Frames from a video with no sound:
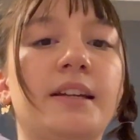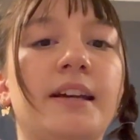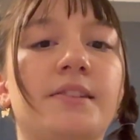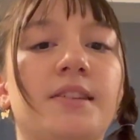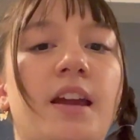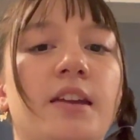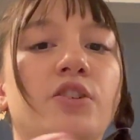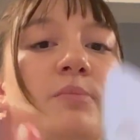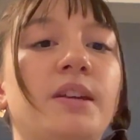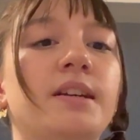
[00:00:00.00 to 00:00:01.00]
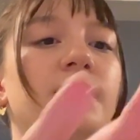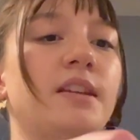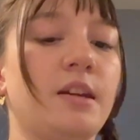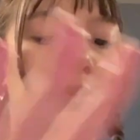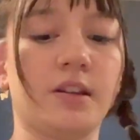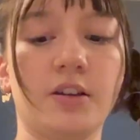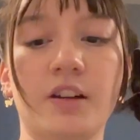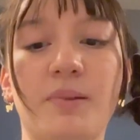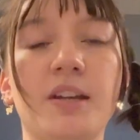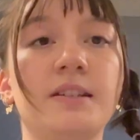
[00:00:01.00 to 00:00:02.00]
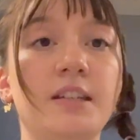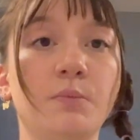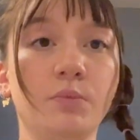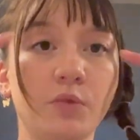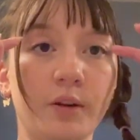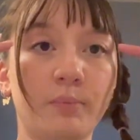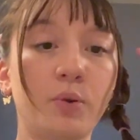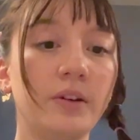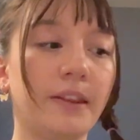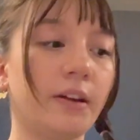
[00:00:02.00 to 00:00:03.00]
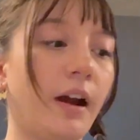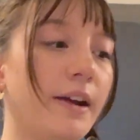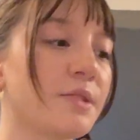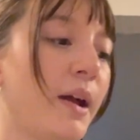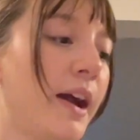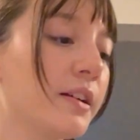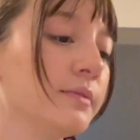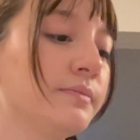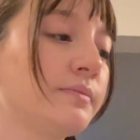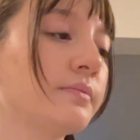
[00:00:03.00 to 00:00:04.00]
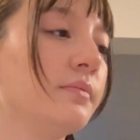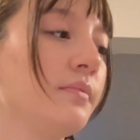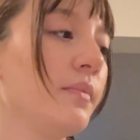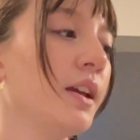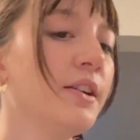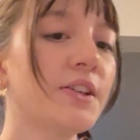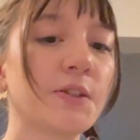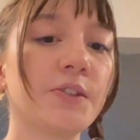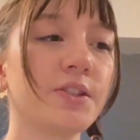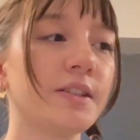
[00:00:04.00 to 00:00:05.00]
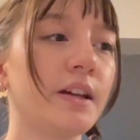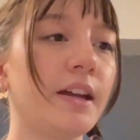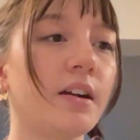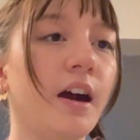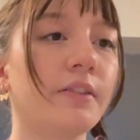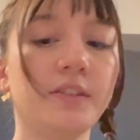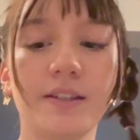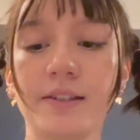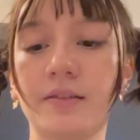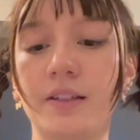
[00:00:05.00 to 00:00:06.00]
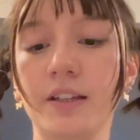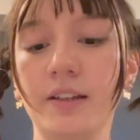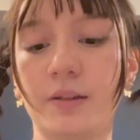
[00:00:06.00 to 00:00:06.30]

against a European team, and the European team were pulling their eyes back. So it's just like, obviously,